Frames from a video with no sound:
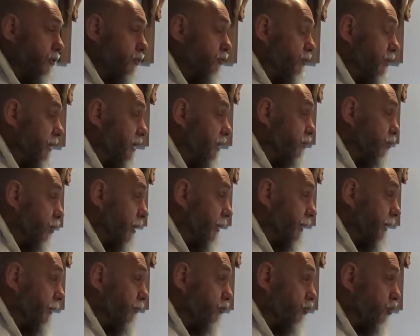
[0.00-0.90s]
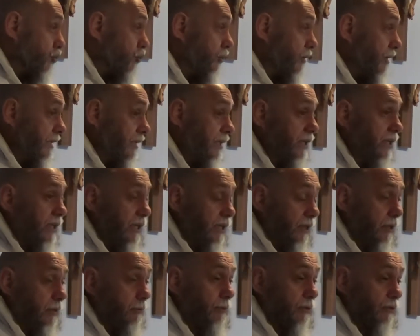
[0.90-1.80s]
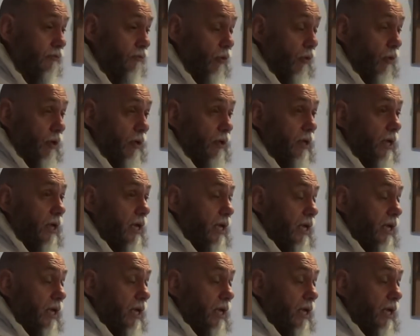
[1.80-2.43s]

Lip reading: who really what he truly needed before